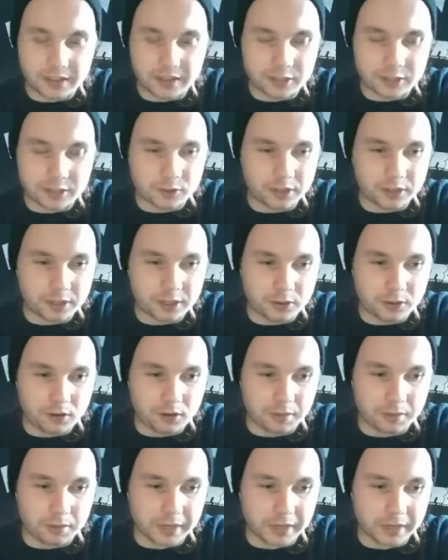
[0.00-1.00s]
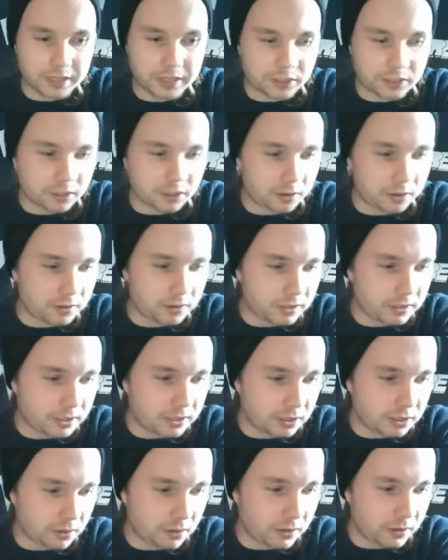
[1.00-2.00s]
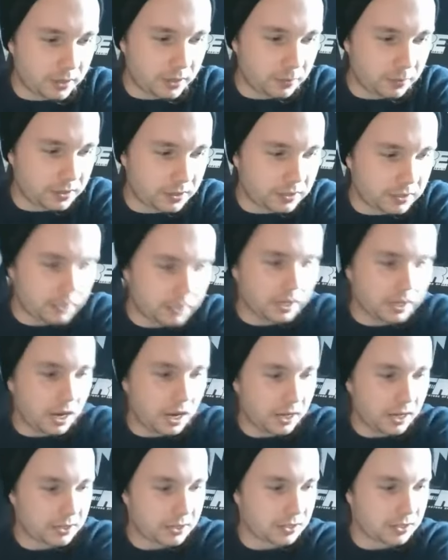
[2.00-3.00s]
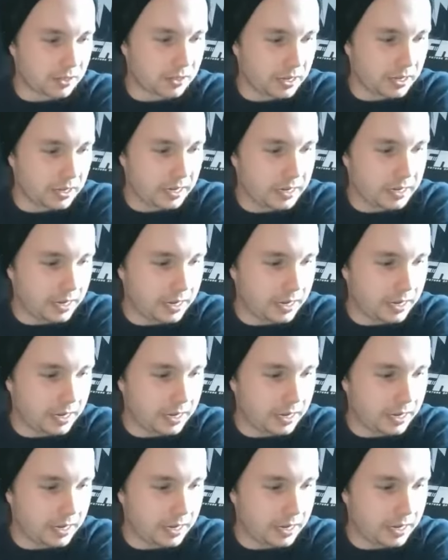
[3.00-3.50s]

that's really cool, man. So it was an us thing,